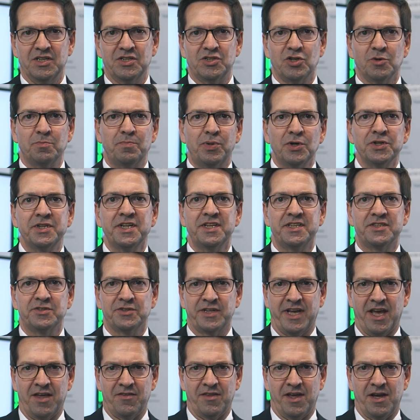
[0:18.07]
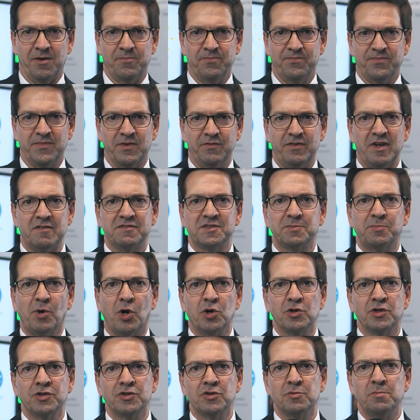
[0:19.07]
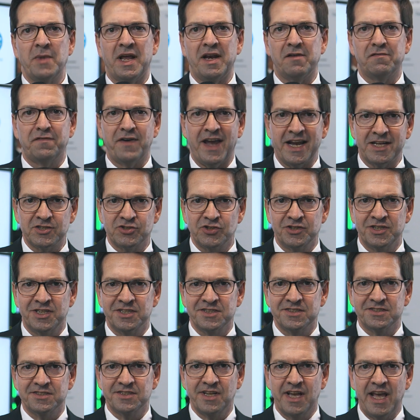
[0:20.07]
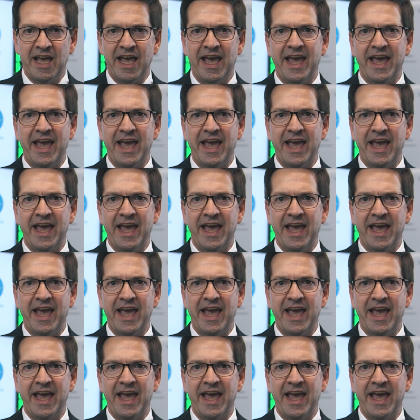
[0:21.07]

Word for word: To put it together, we have spoken to manufacturers,